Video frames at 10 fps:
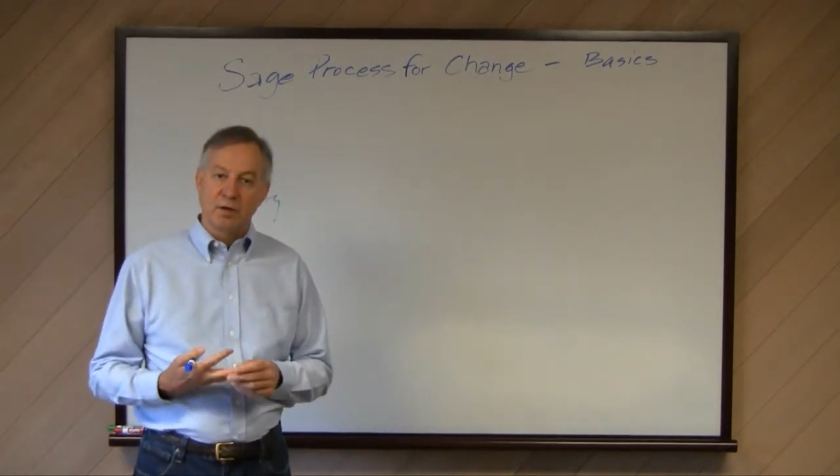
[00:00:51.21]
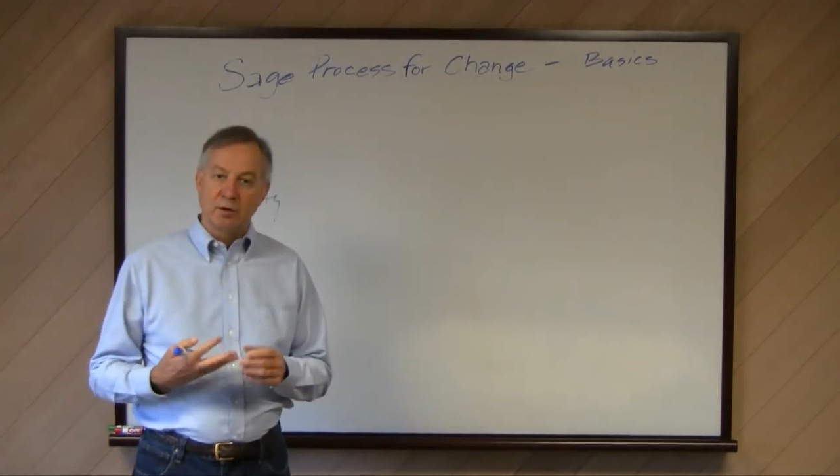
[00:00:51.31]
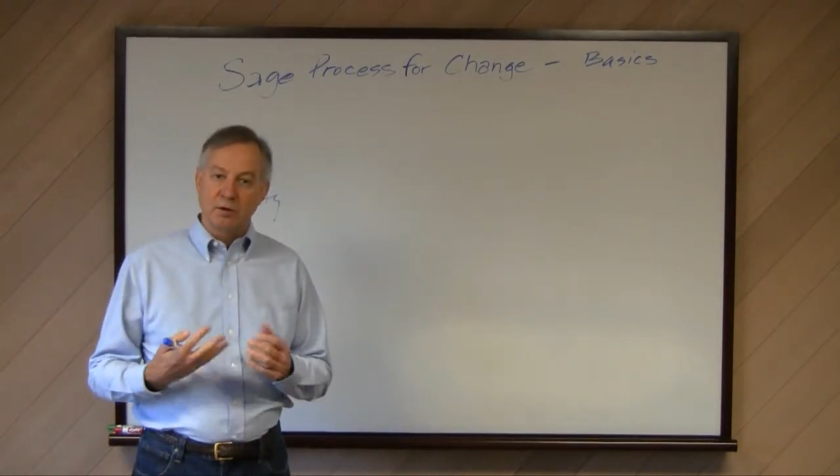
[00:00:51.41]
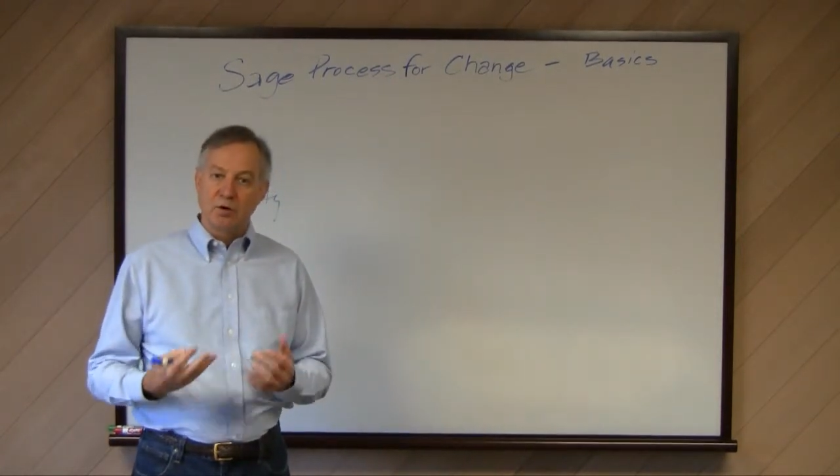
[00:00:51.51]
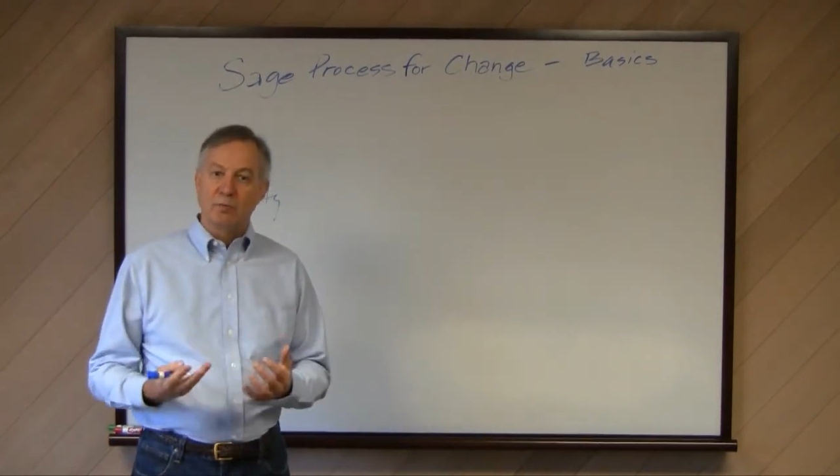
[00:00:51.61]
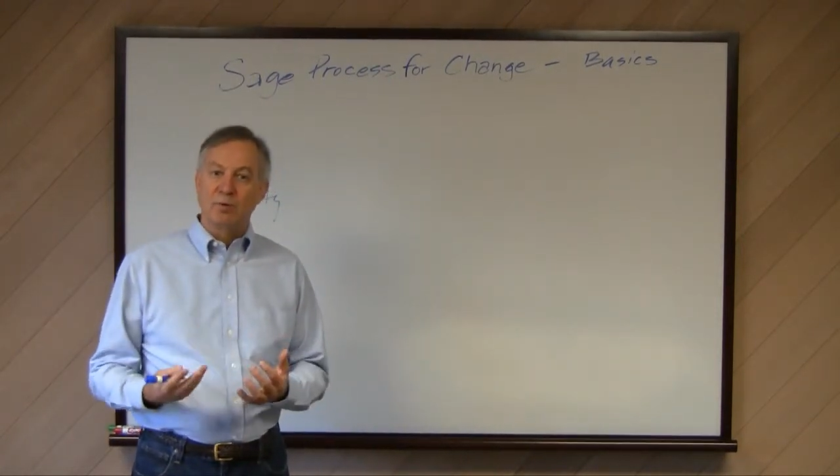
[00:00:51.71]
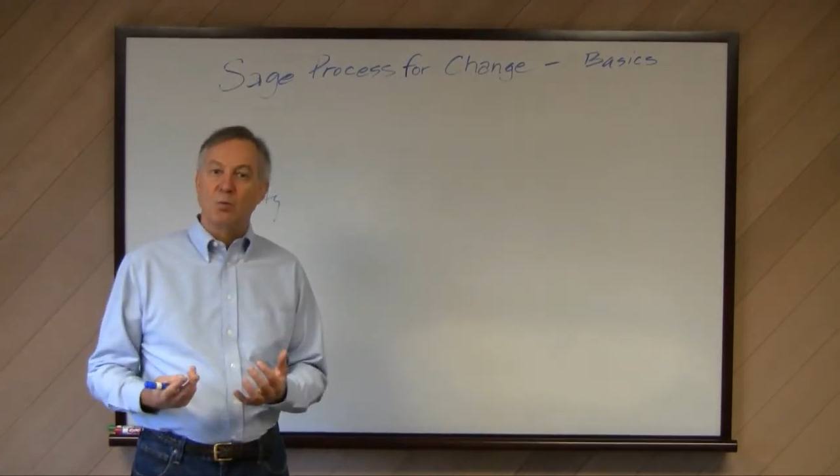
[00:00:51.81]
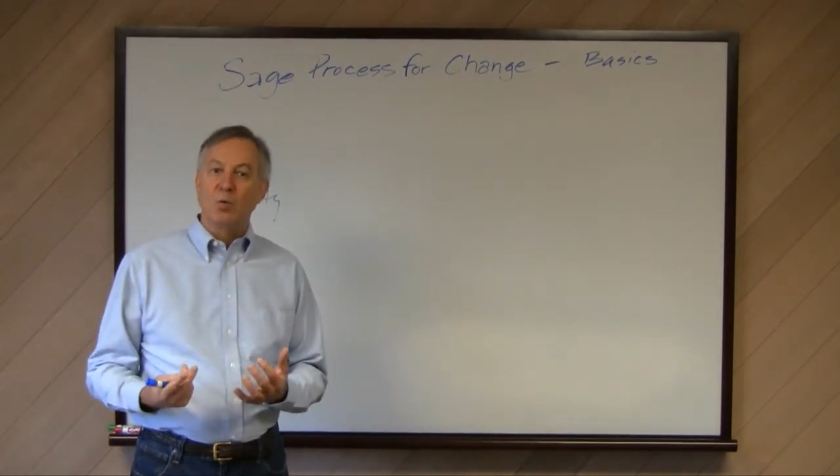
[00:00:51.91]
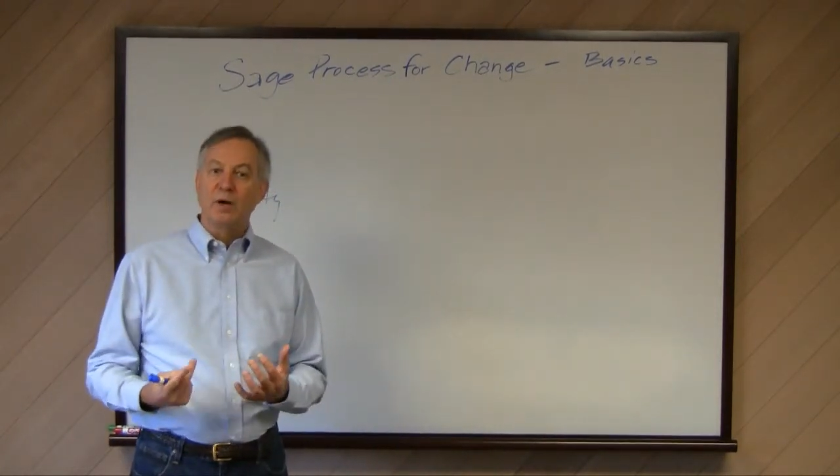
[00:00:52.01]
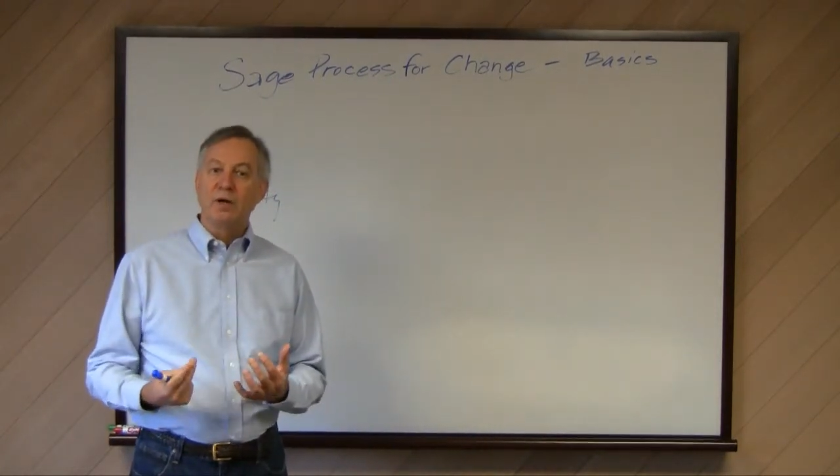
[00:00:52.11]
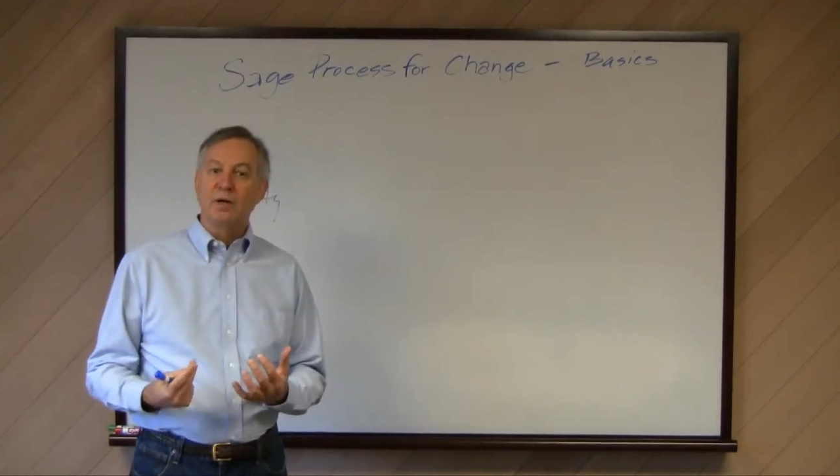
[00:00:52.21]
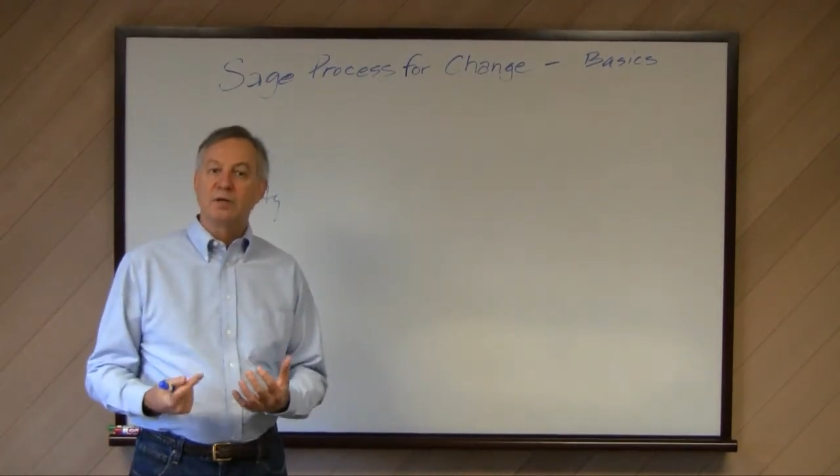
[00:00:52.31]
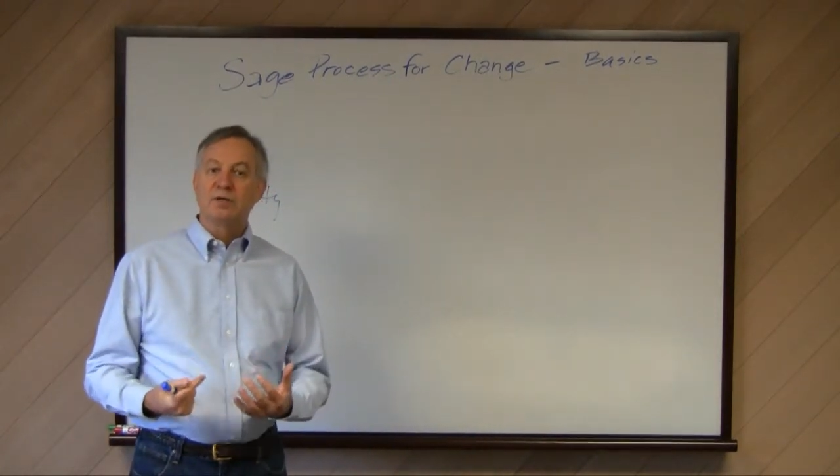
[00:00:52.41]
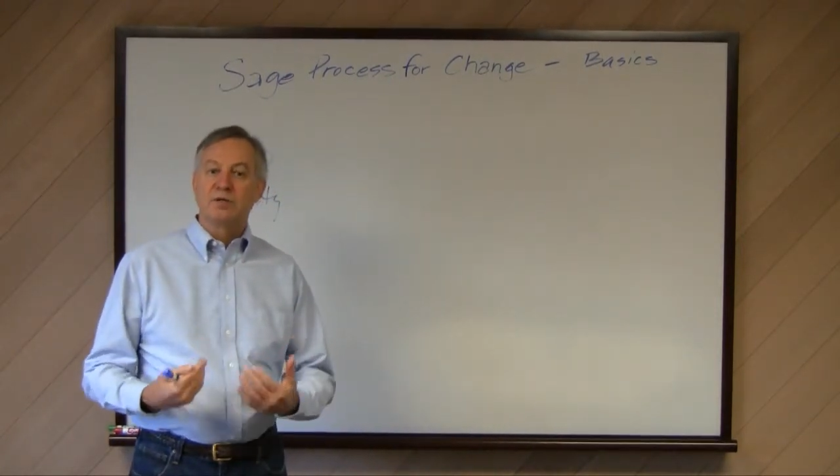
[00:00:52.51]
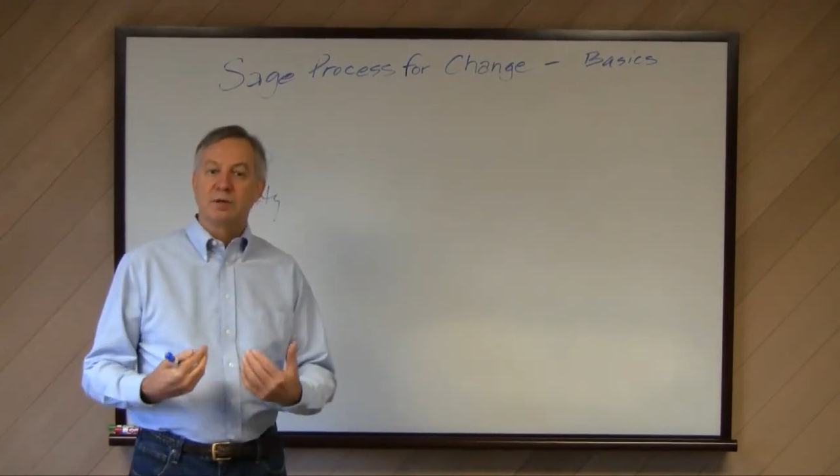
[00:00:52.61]
to determine what it
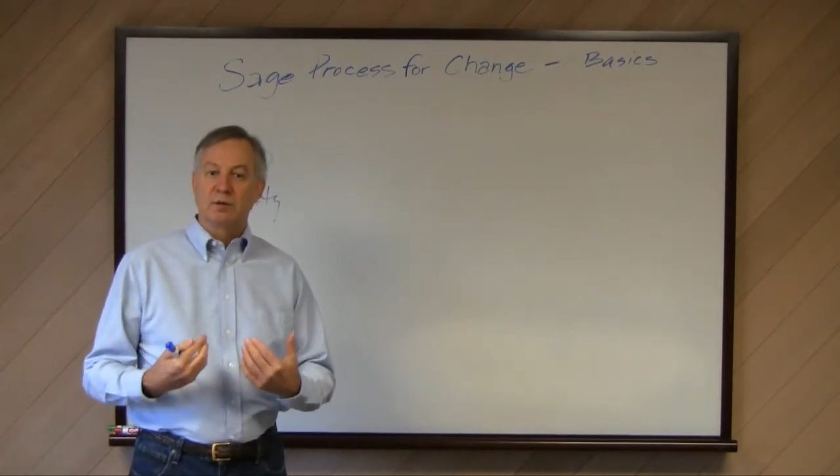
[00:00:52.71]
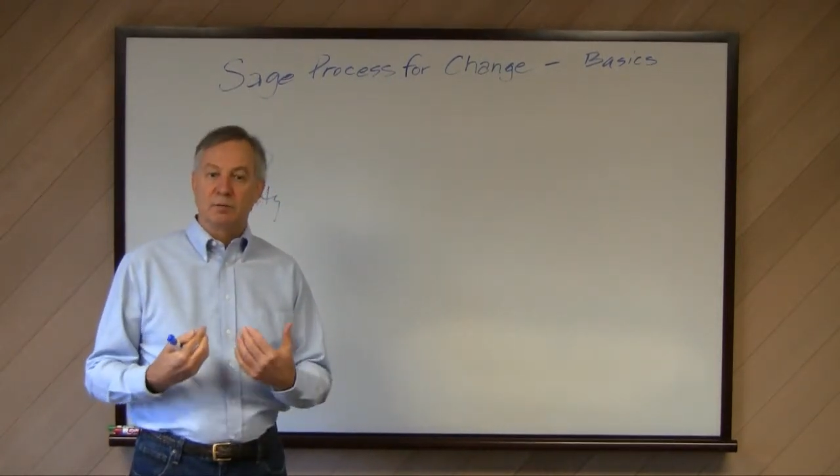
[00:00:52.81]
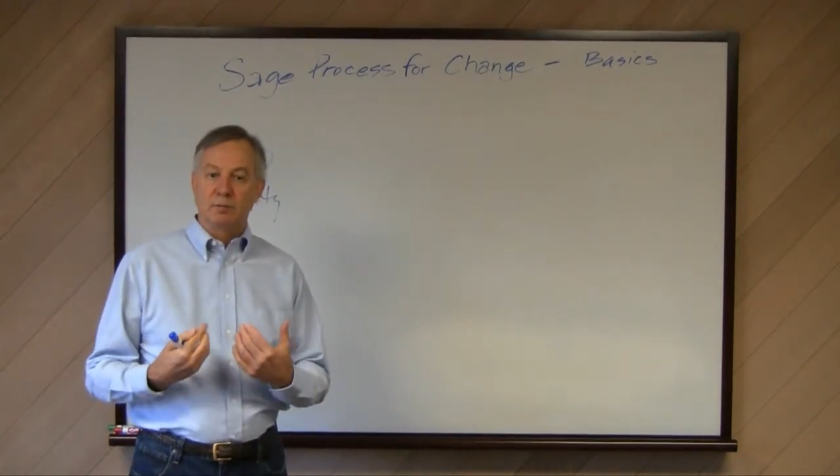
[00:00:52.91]
is that